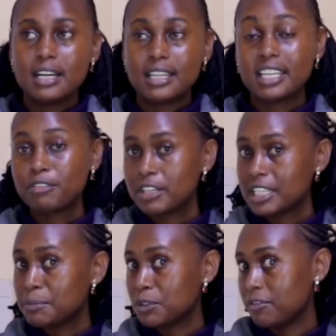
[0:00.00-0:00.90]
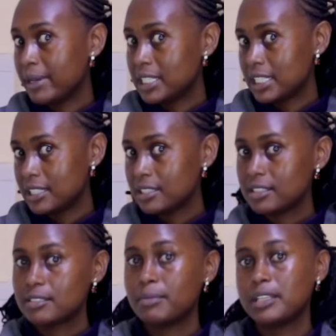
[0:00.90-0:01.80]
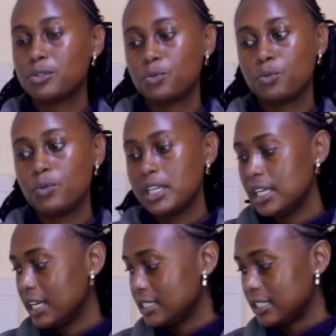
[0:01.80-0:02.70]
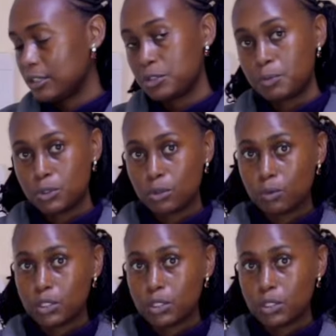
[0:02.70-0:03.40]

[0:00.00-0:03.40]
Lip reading: There are different types of machines, but we as a hospital, we